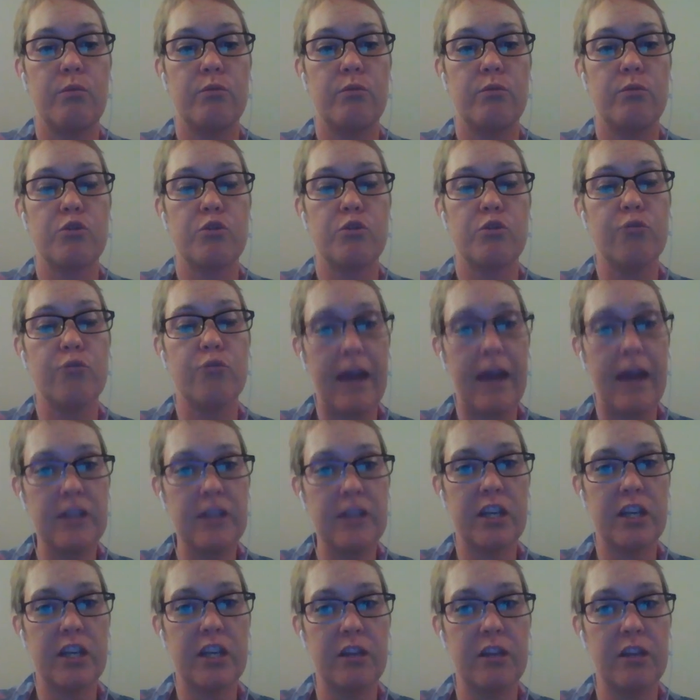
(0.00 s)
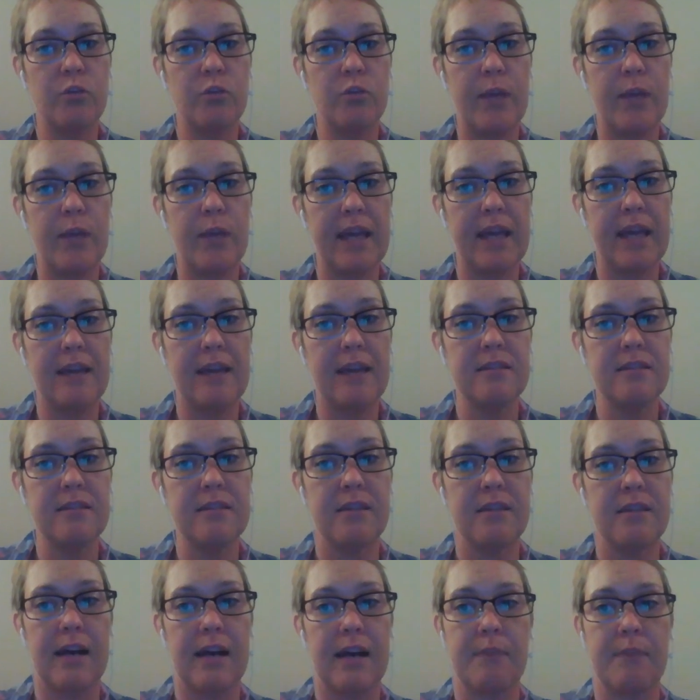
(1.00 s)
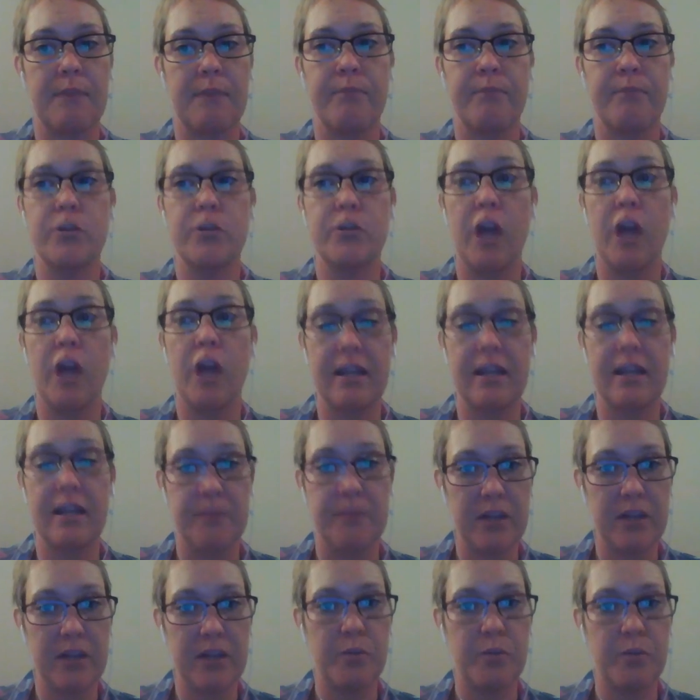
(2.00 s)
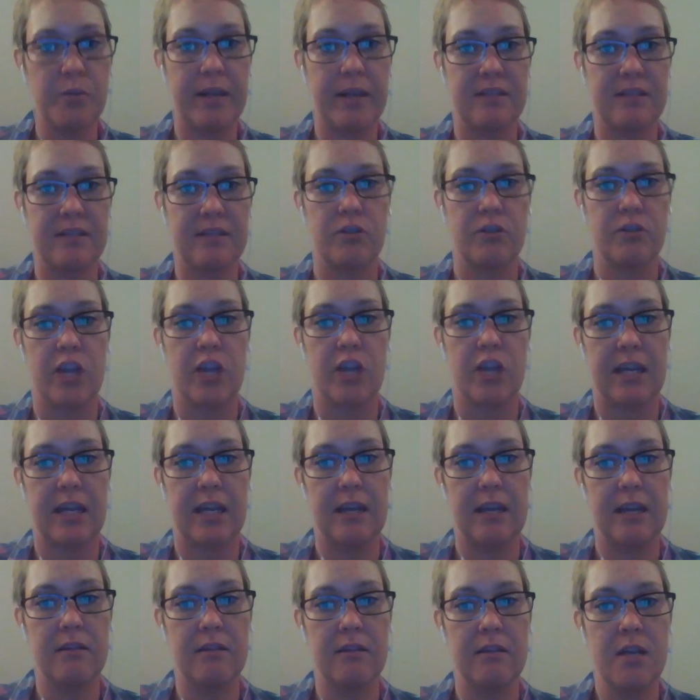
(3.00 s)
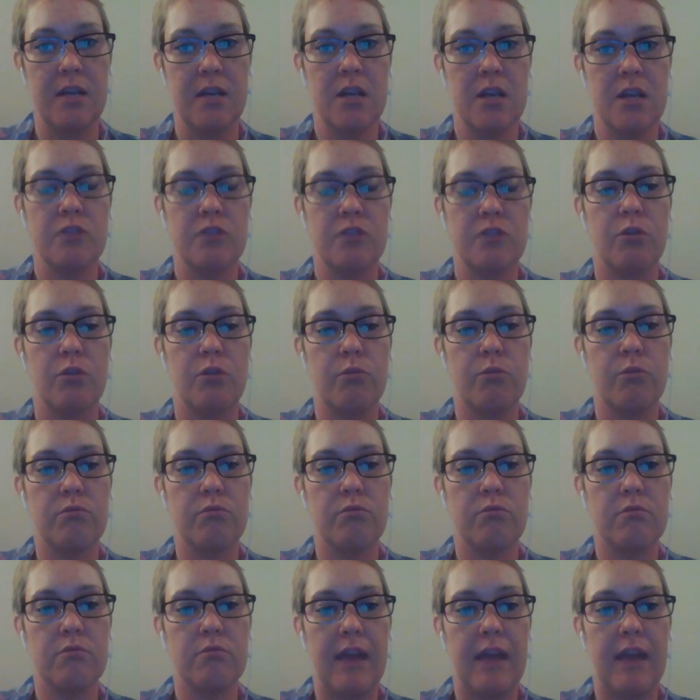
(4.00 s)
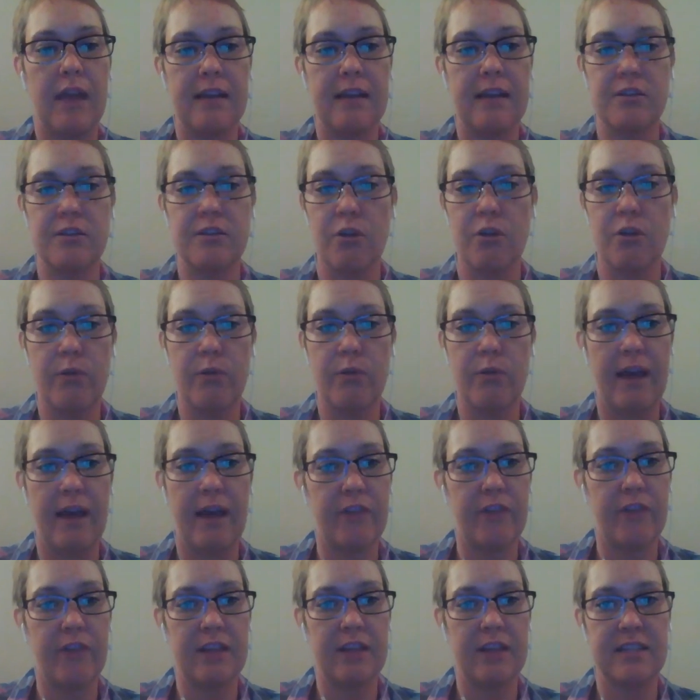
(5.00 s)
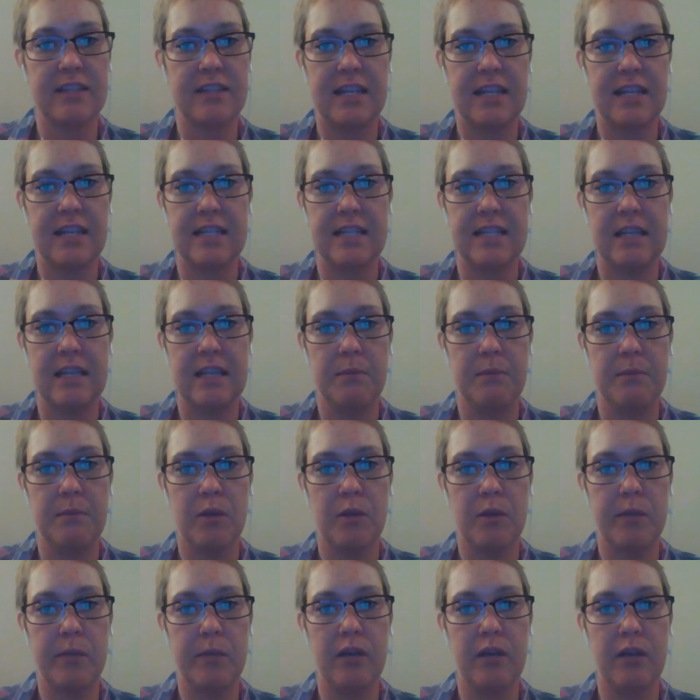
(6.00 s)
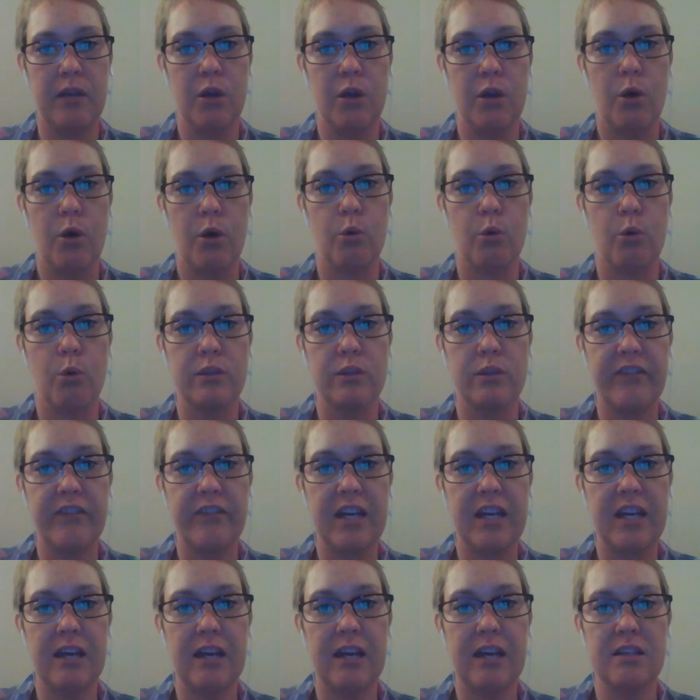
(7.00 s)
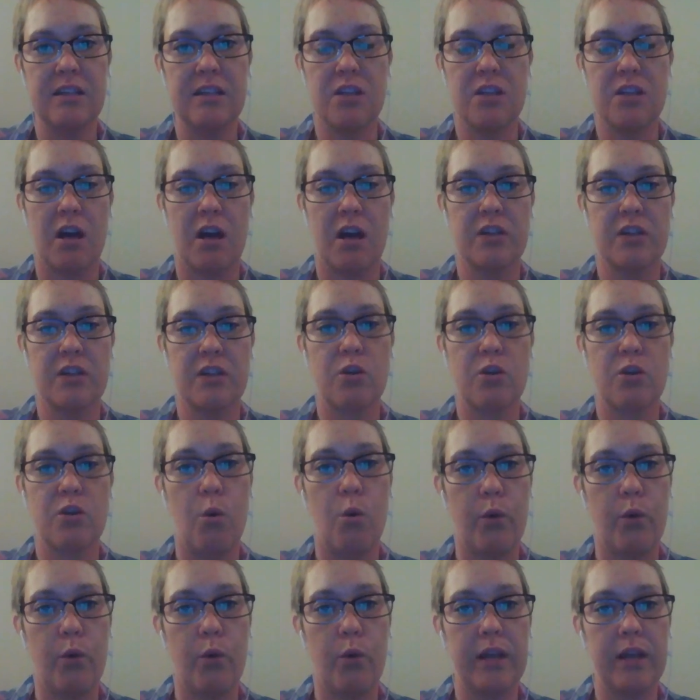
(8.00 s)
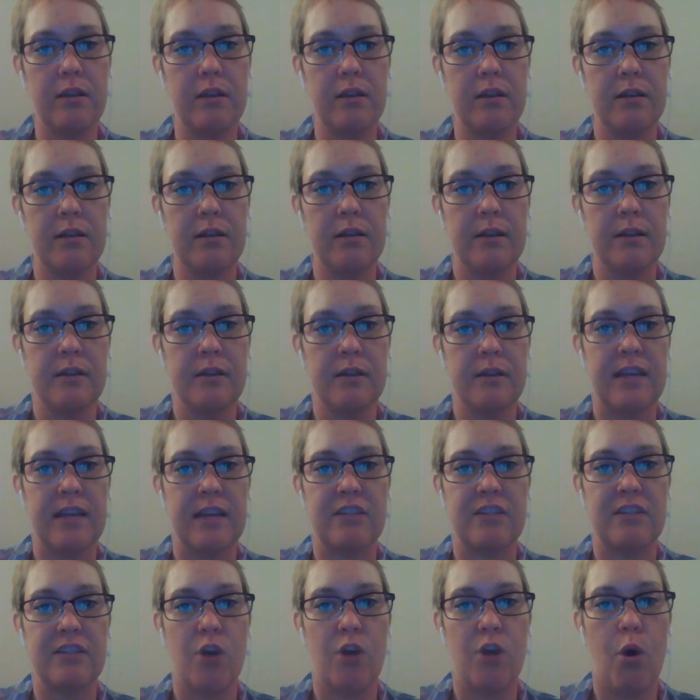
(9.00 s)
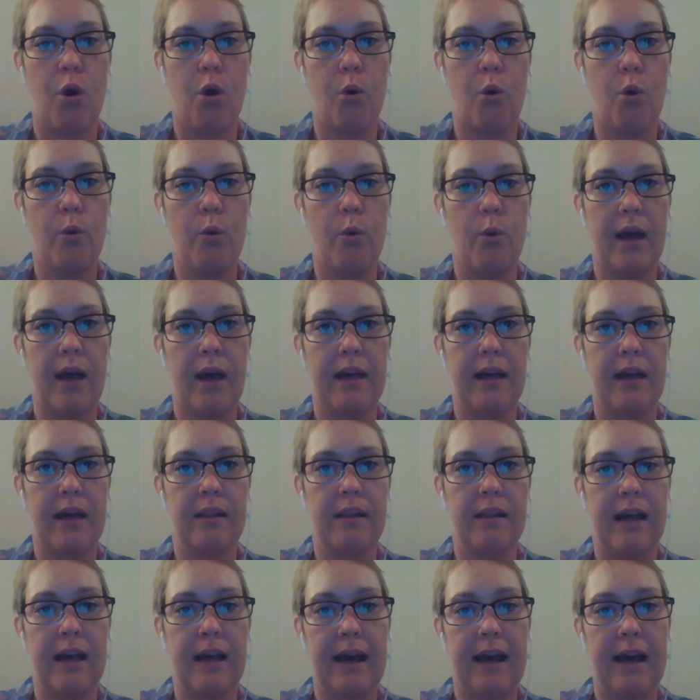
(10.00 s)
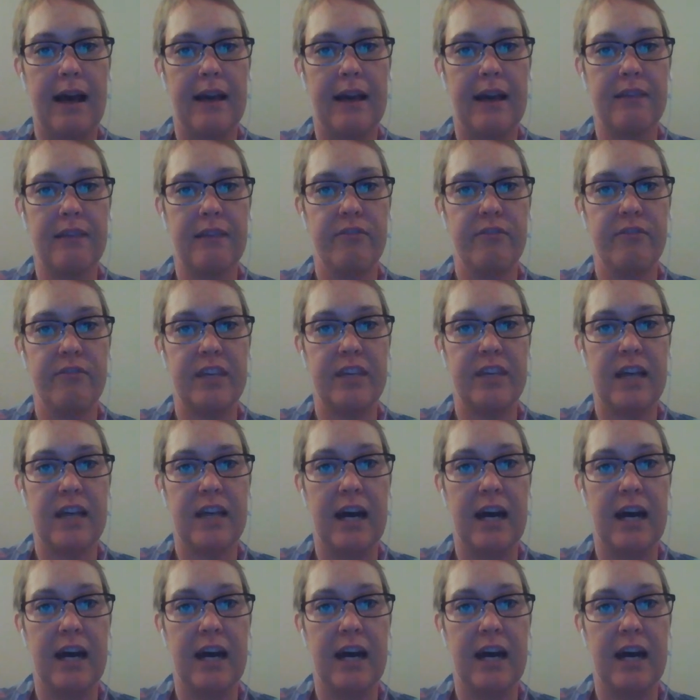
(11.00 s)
try to check it on the weekend, not as much, but I still check in. So don't ever hesitate to email me, olivia.coyne, that's OLIVIA